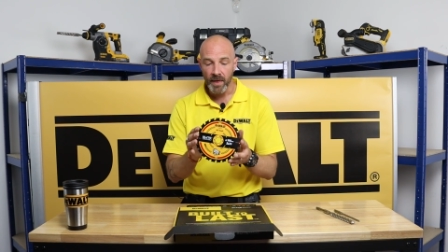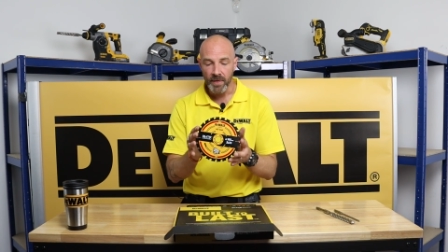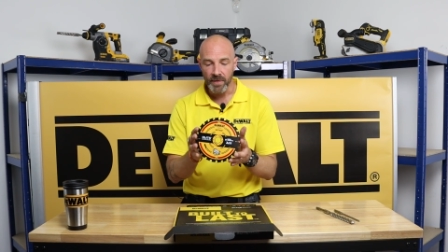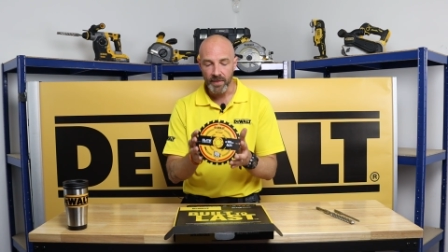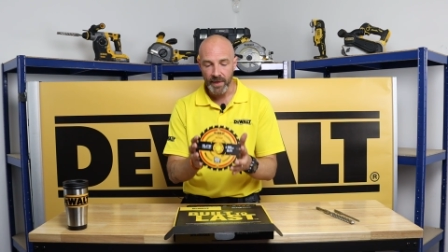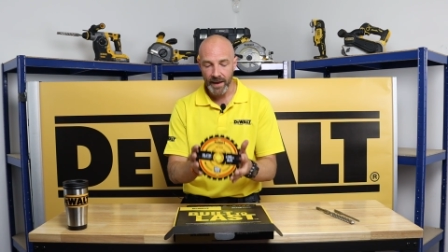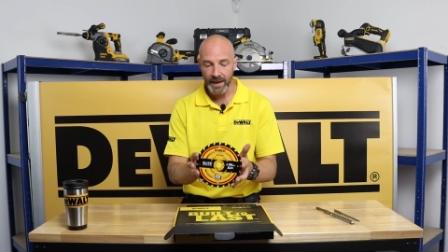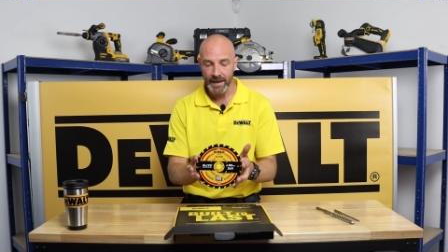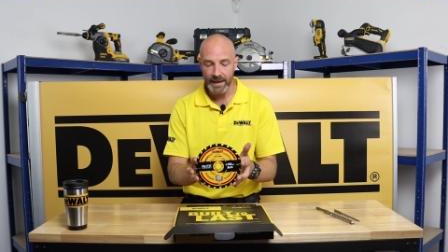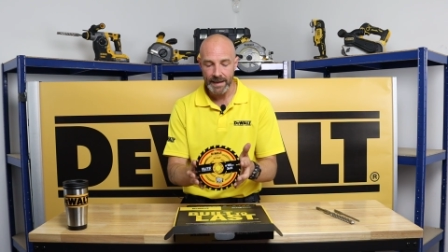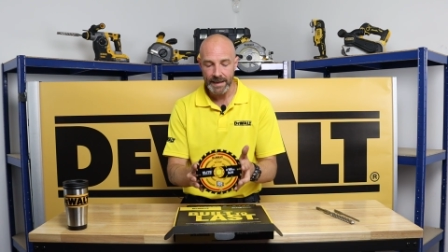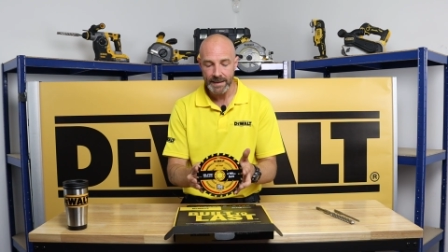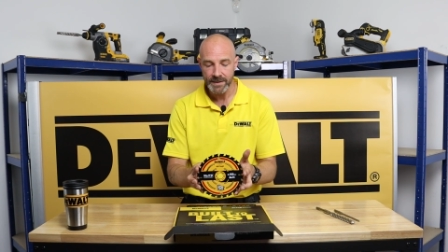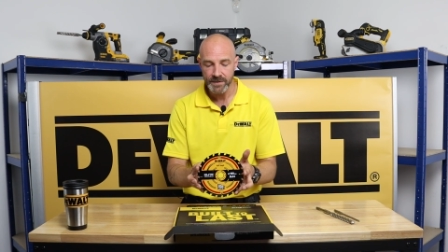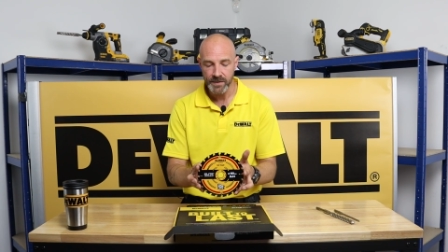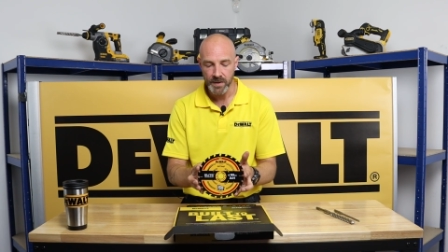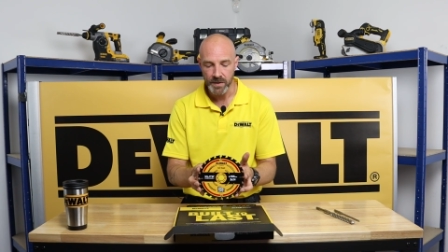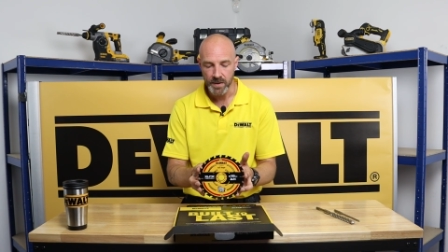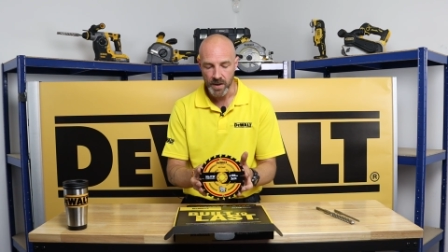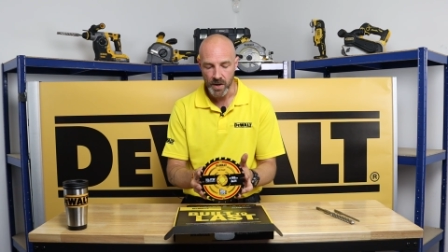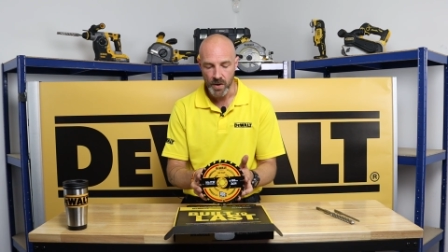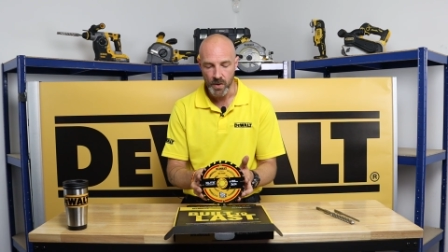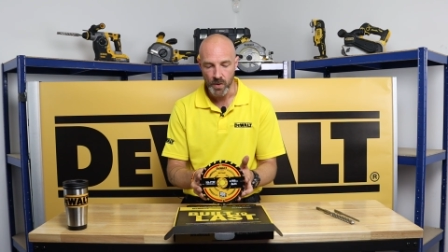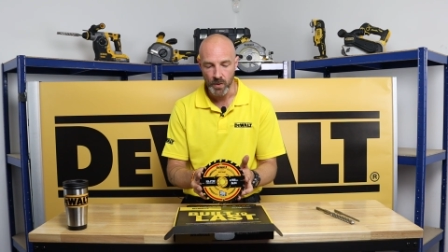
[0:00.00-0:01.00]
That is the
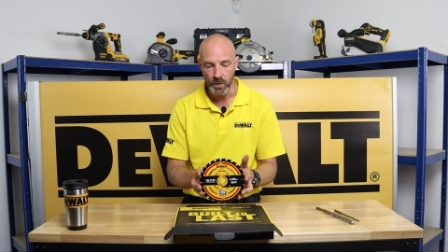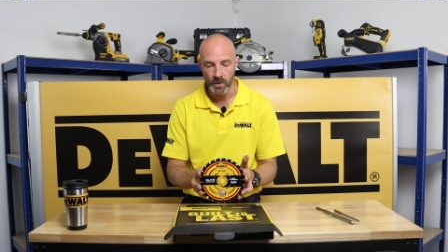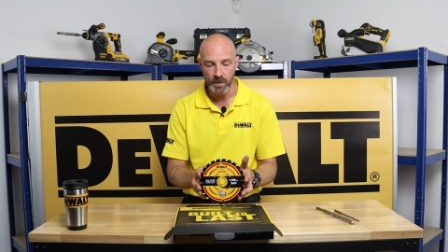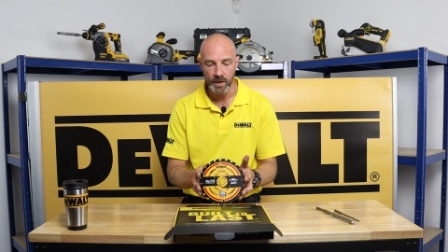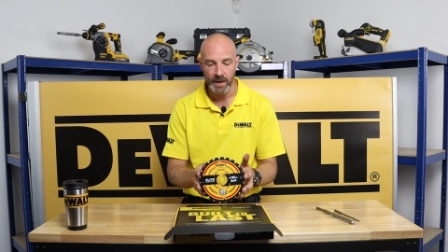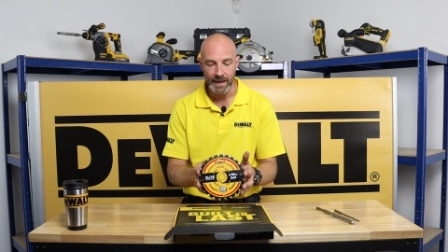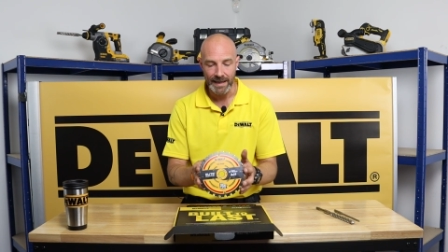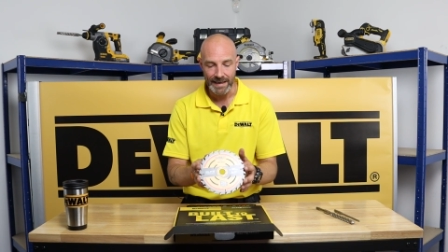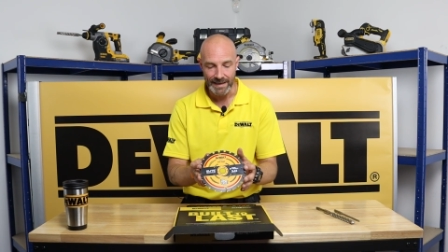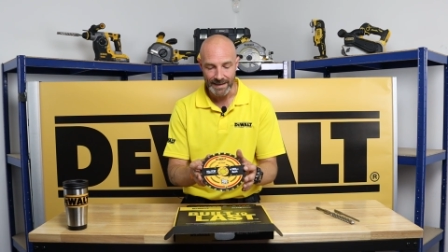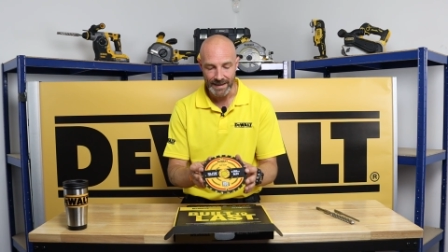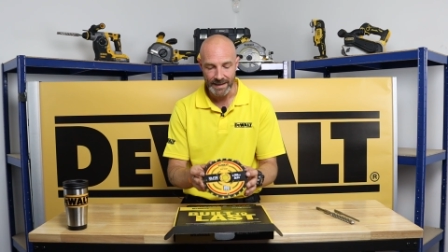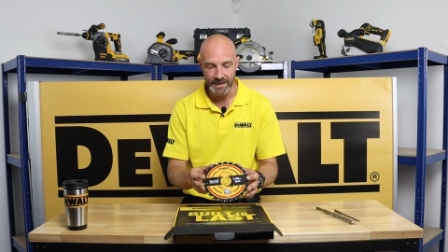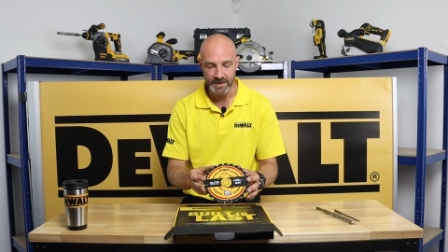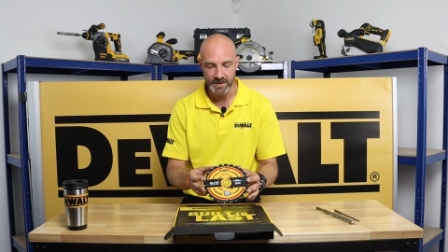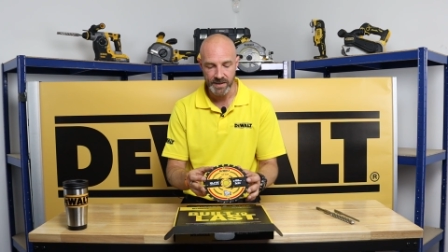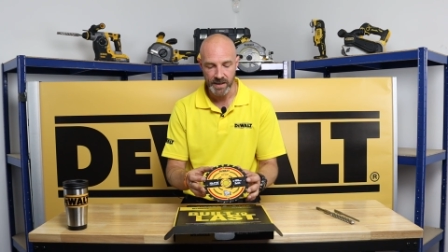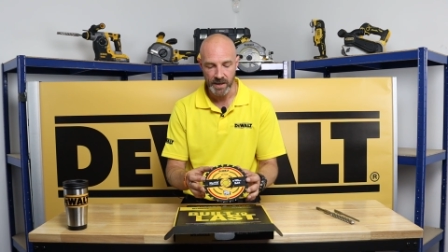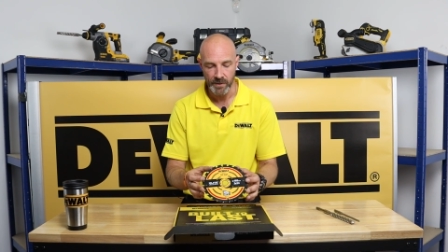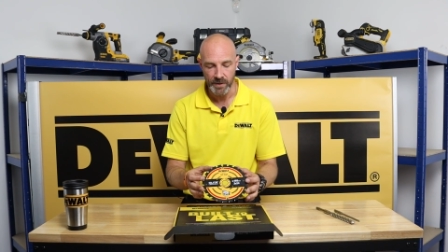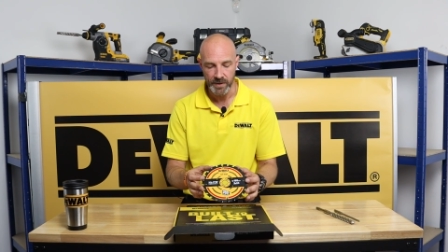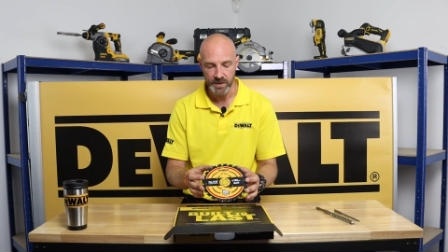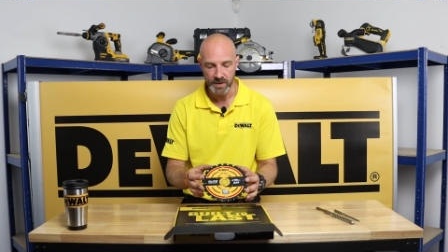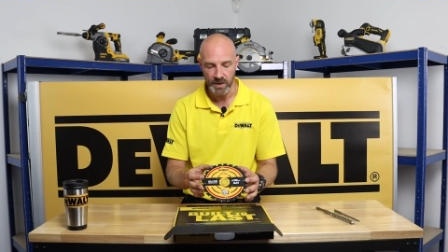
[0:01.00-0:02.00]
new Elite
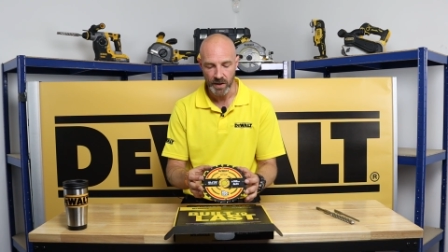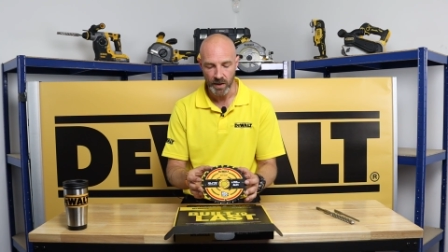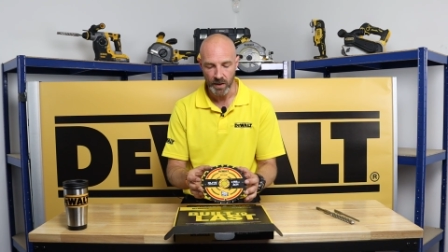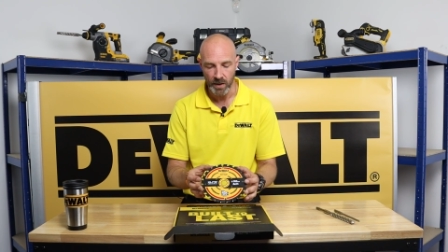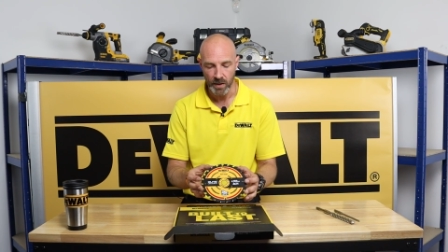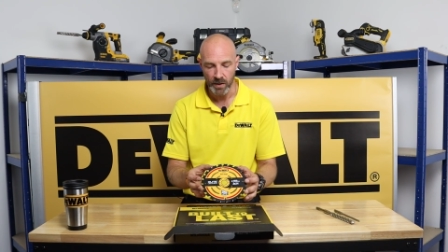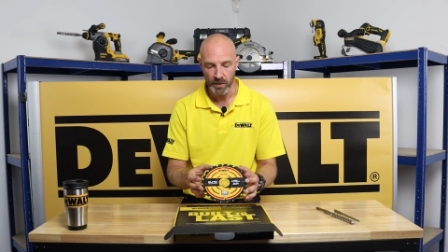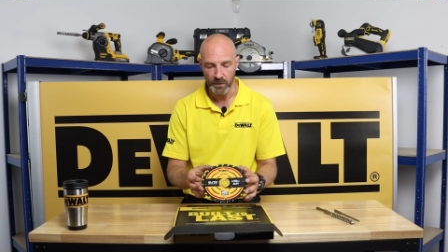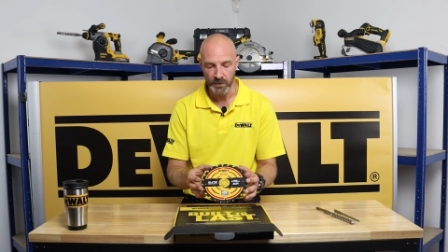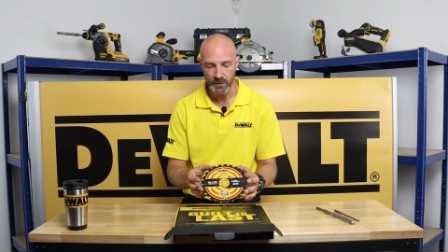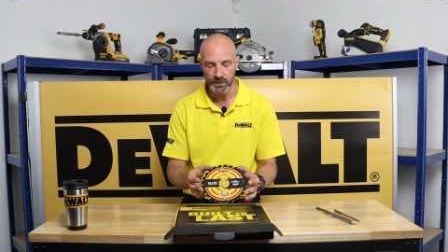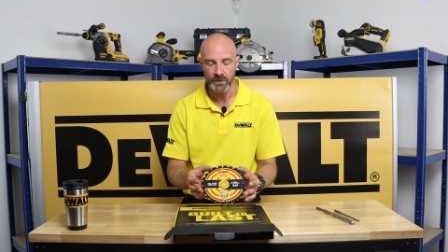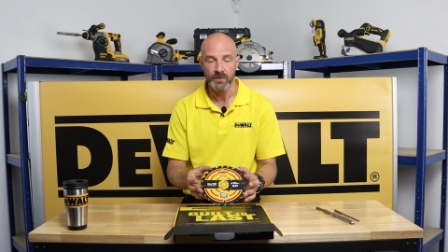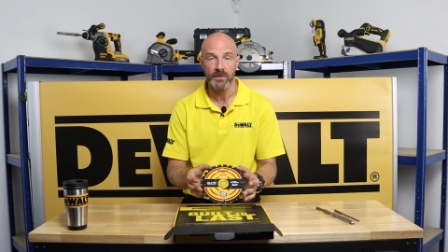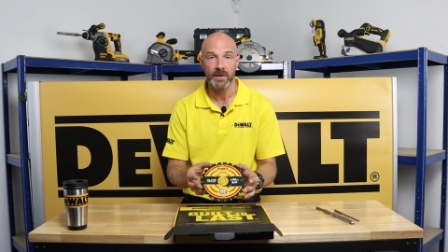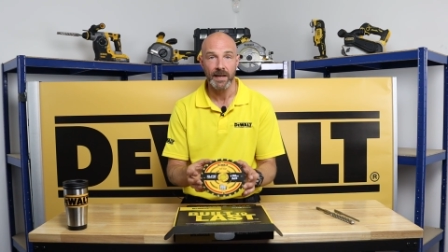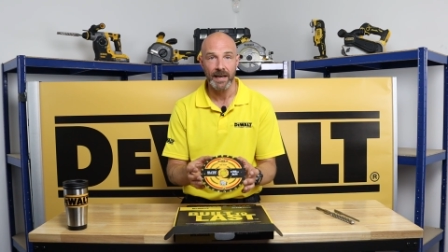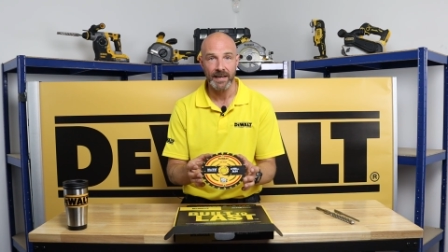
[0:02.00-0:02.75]
series of